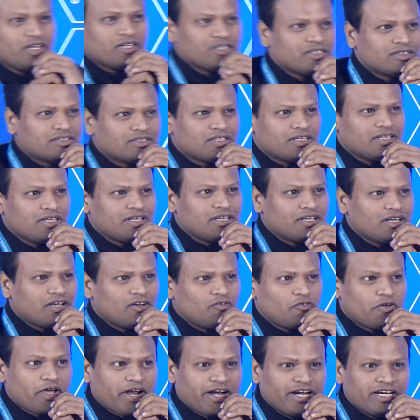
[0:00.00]
See,
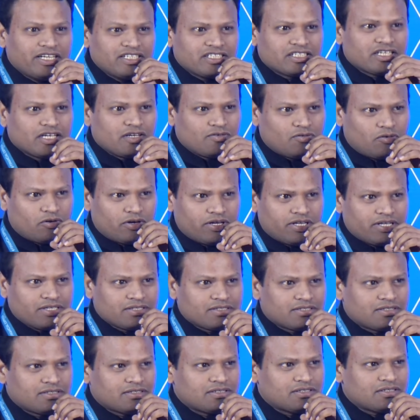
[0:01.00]
we are in digital world,
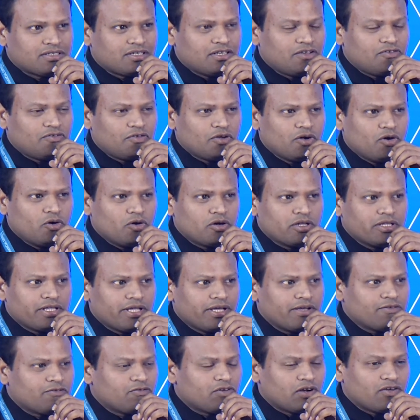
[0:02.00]
yes. If you go to
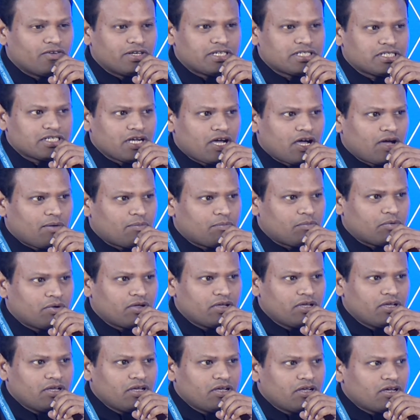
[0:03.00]
the flower shop,
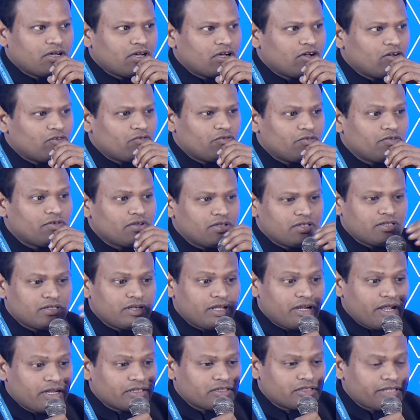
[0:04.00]

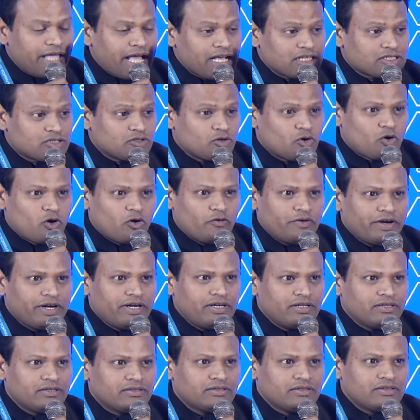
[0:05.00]
thanks to
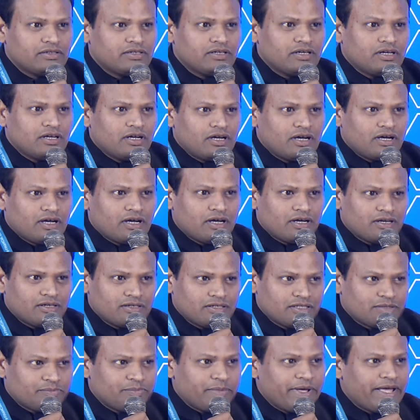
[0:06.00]
COVID,
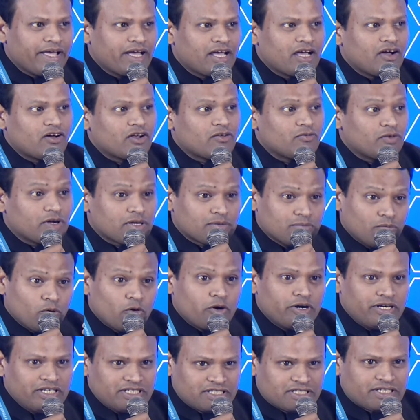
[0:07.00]
it make our work more
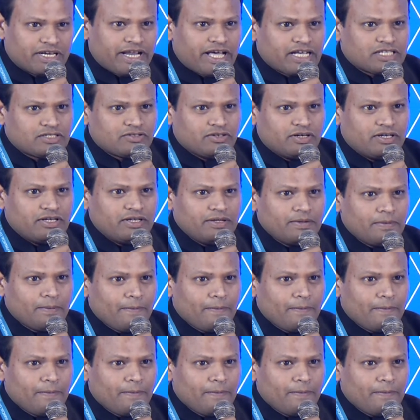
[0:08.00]
digital actually.